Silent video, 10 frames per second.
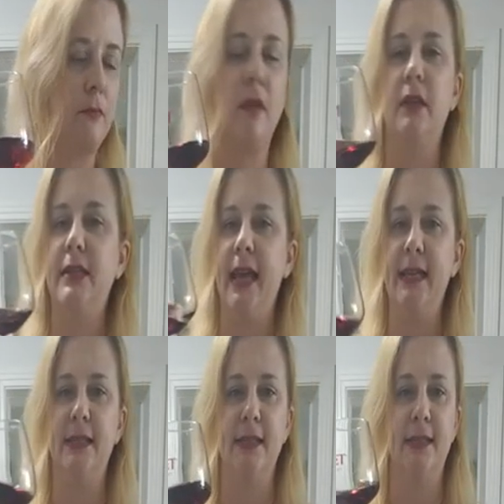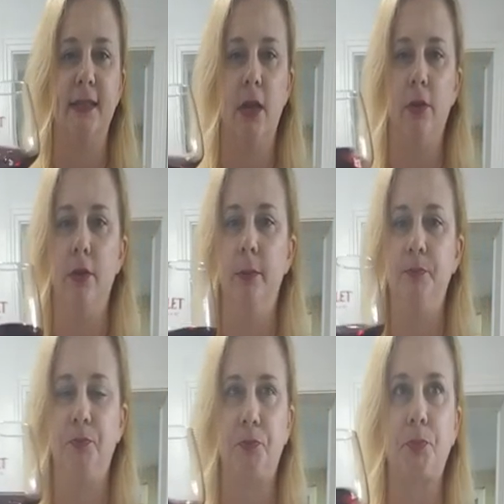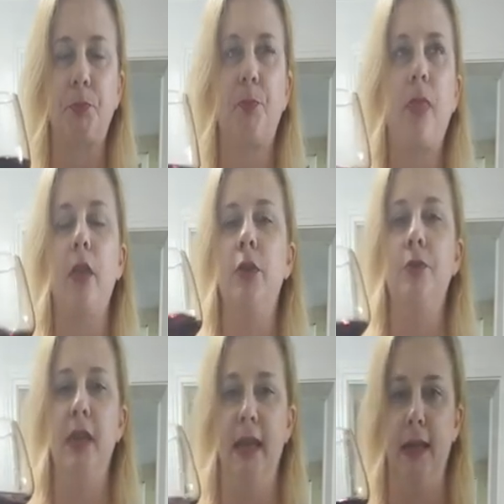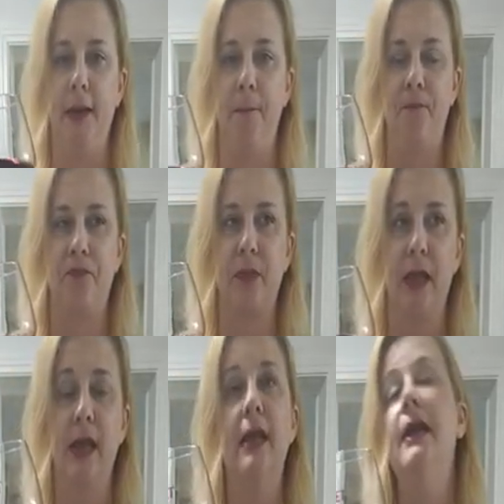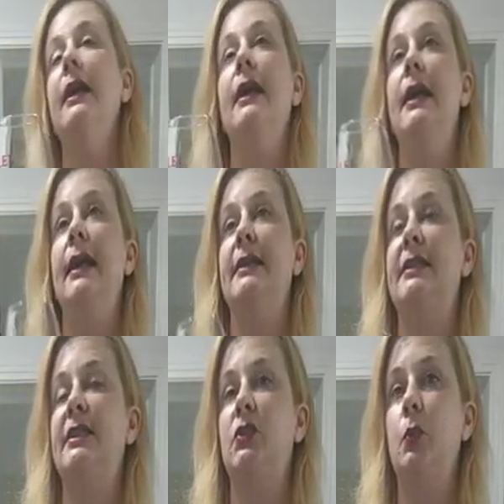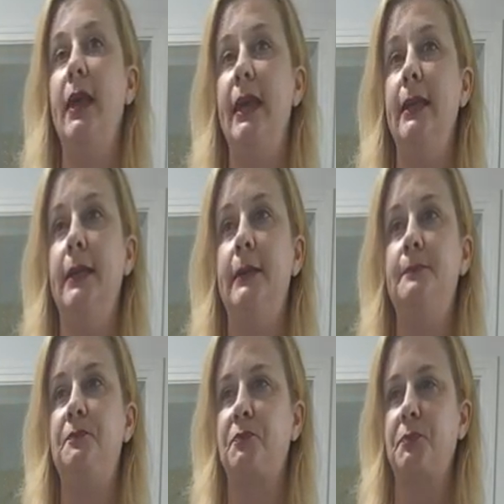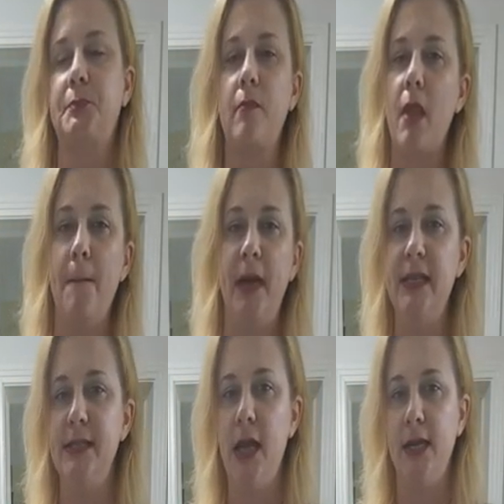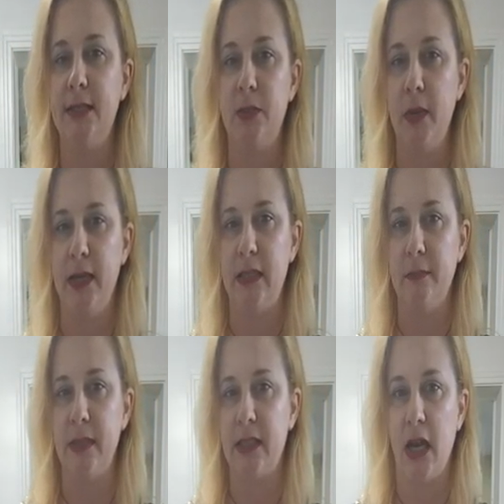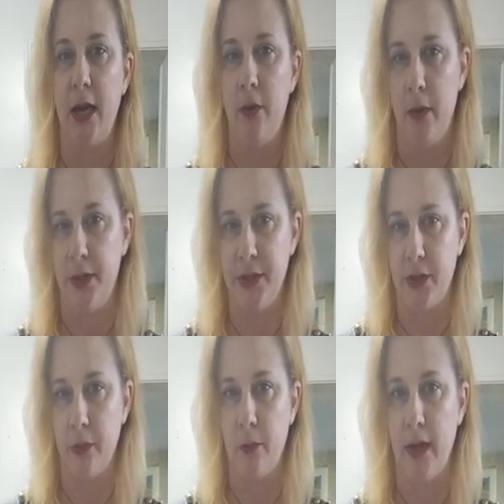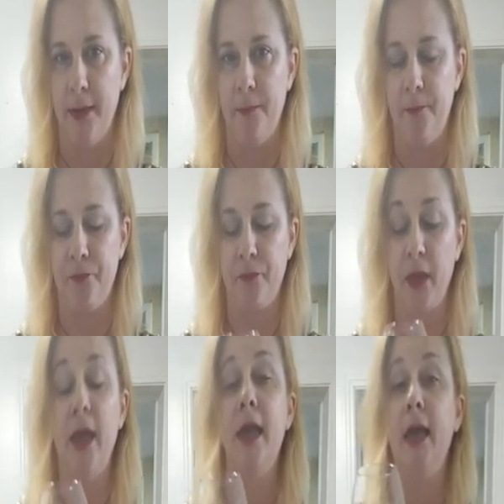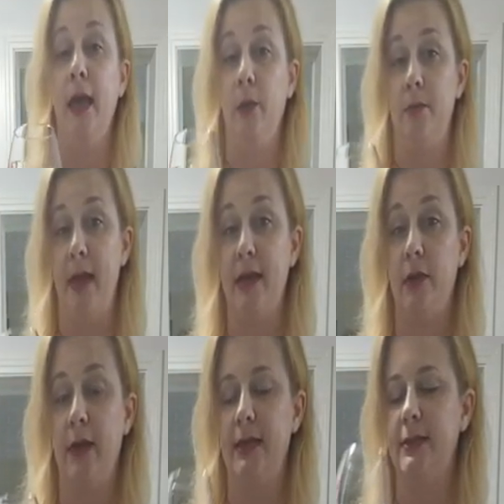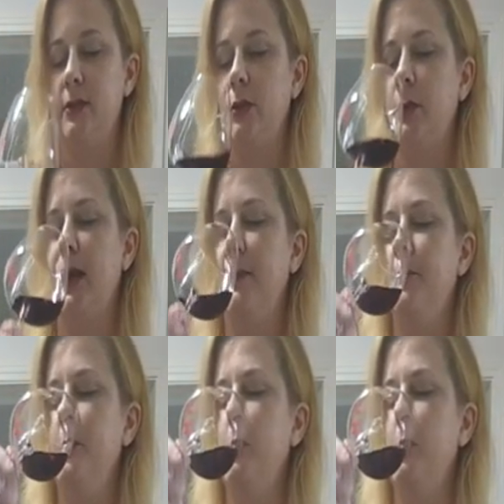The taste is so unique. It's sweet, but it's not as sweet as a Moscato or a dessert wine. It would make a great dessert wine.